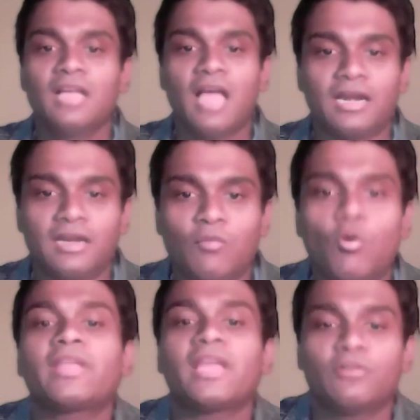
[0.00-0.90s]
And
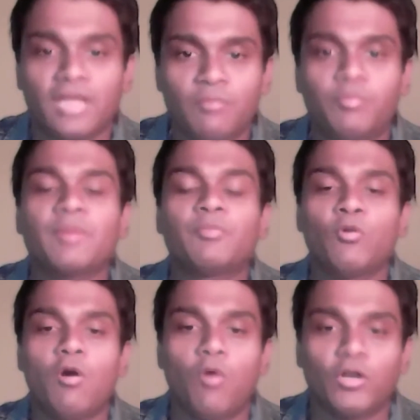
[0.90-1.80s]
what can you tell people
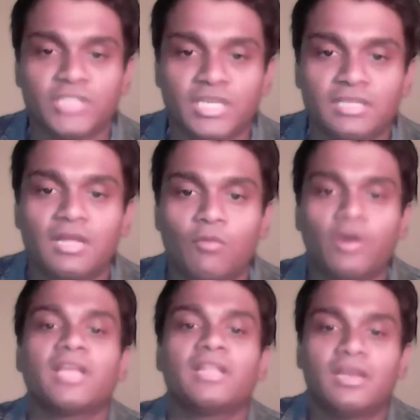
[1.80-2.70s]
who are watching? What
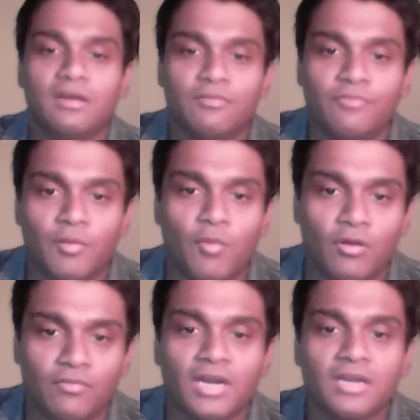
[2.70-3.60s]
can they learn from all
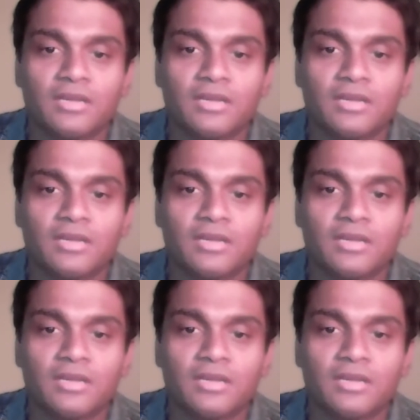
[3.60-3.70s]
of that?